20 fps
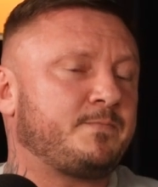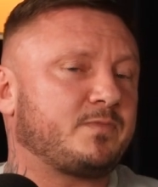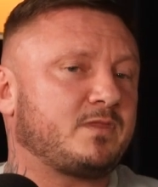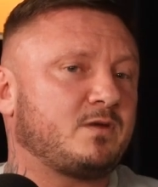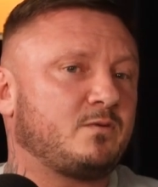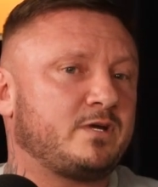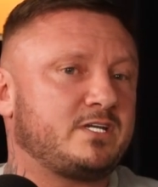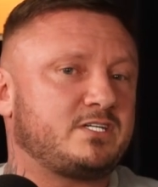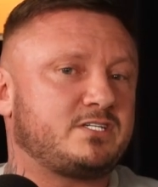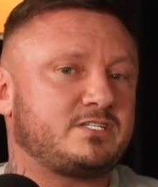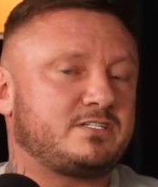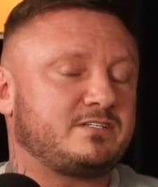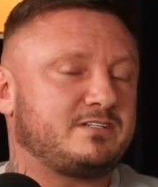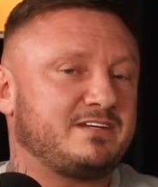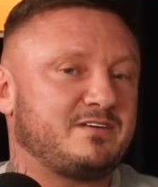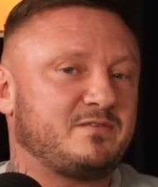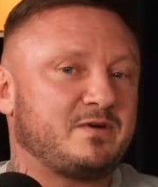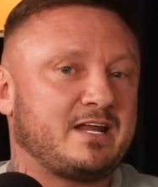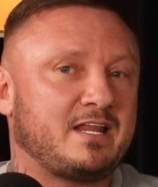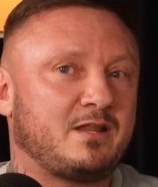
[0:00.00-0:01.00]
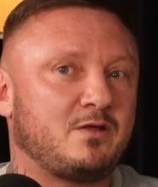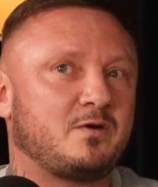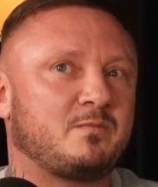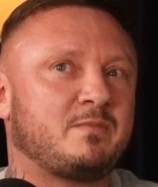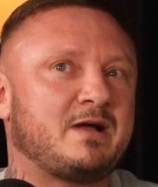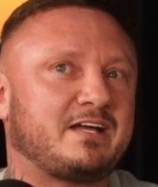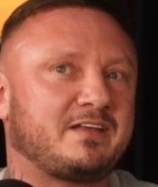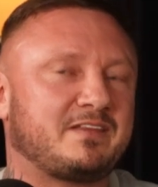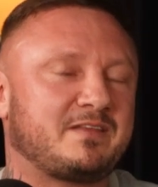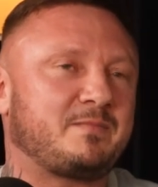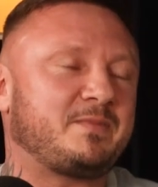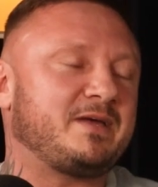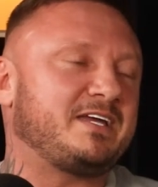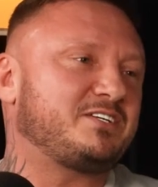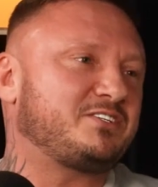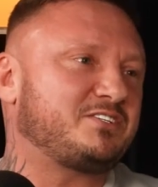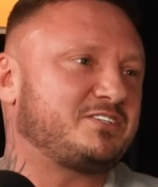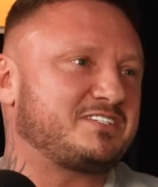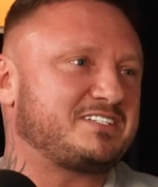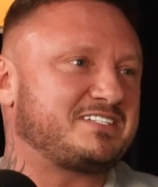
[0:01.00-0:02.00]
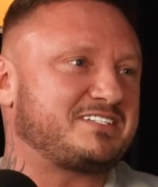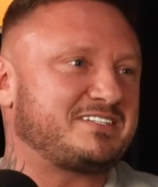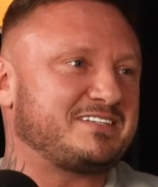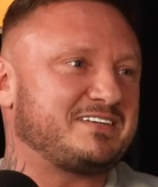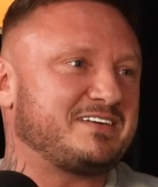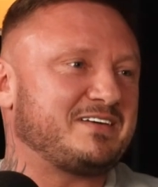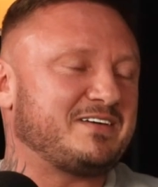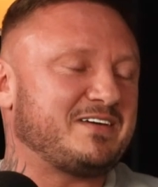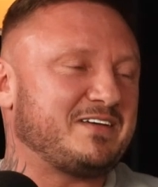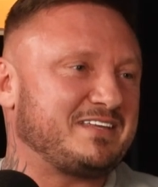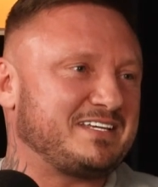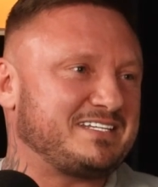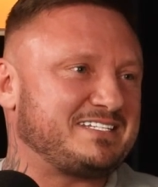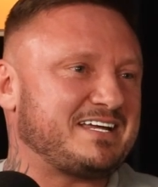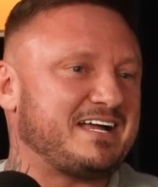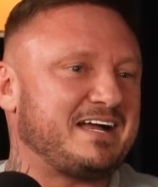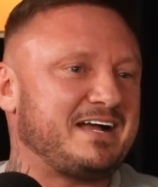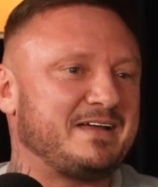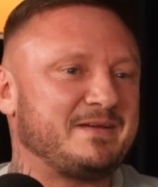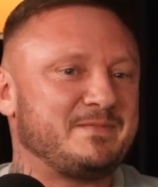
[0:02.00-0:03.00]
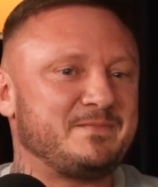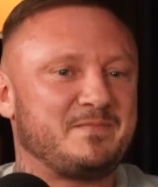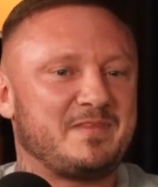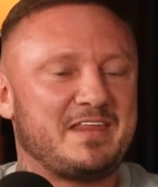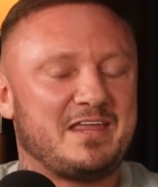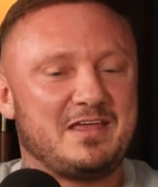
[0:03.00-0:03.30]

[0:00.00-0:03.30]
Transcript: Which, when I look back at the pictures at the time,